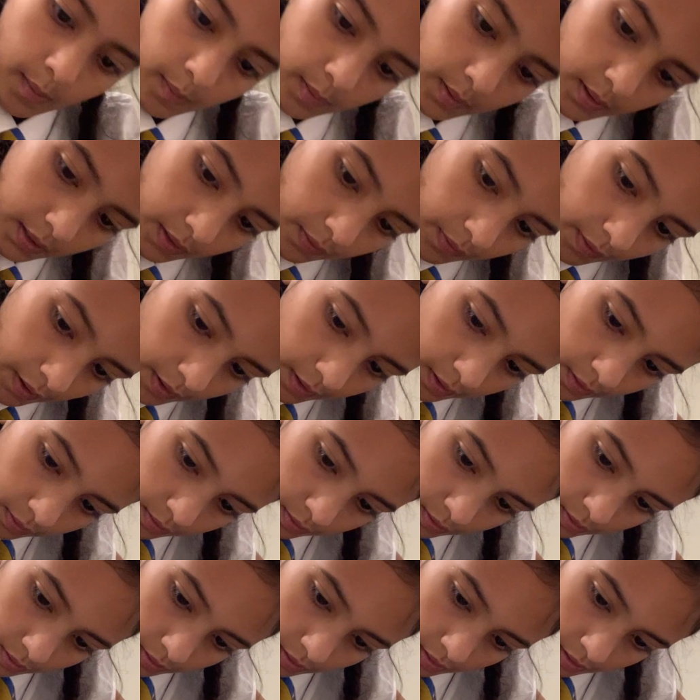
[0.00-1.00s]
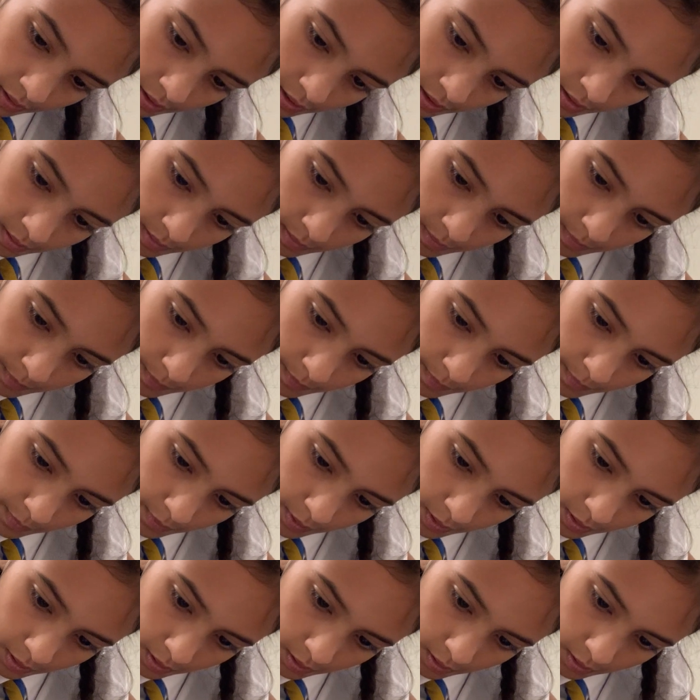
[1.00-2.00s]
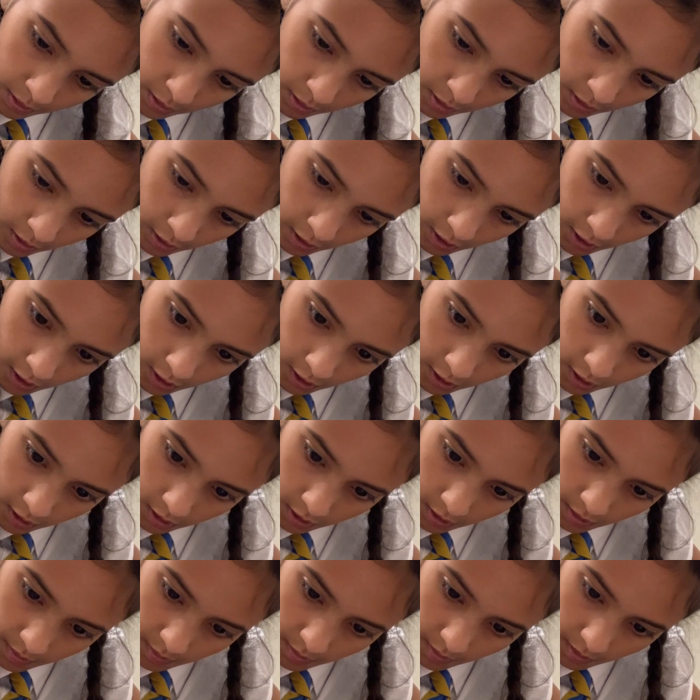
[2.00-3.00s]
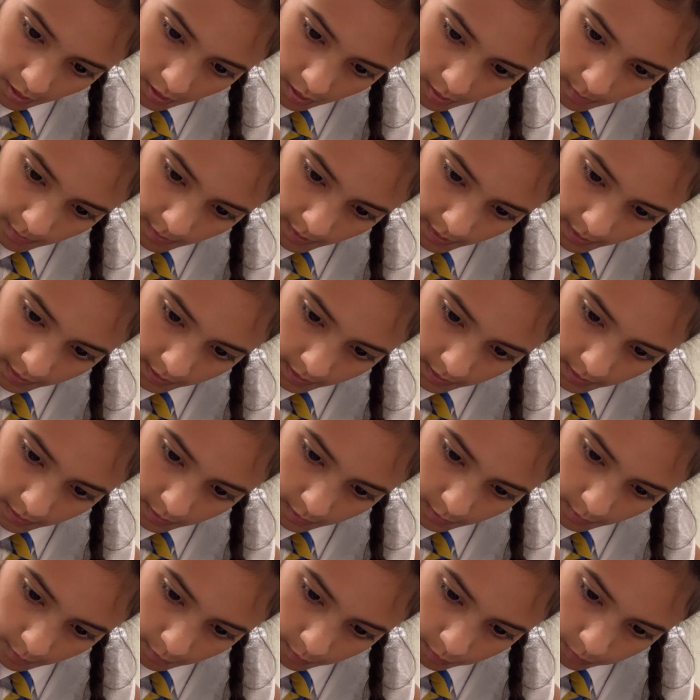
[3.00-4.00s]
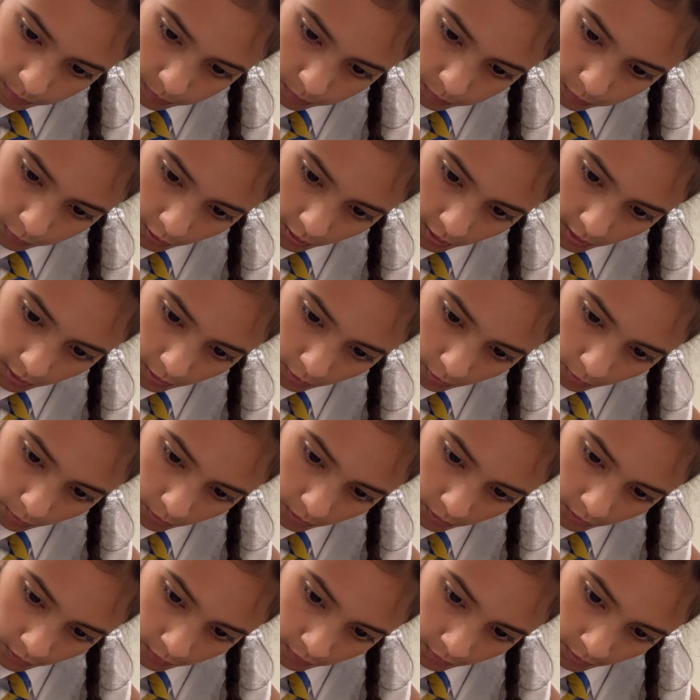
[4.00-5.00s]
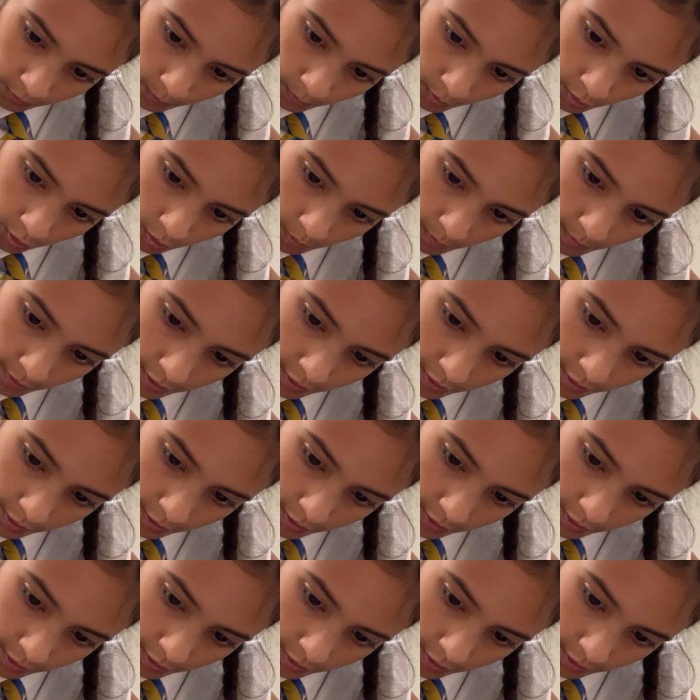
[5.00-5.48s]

if I do um um like really long one from the bottom.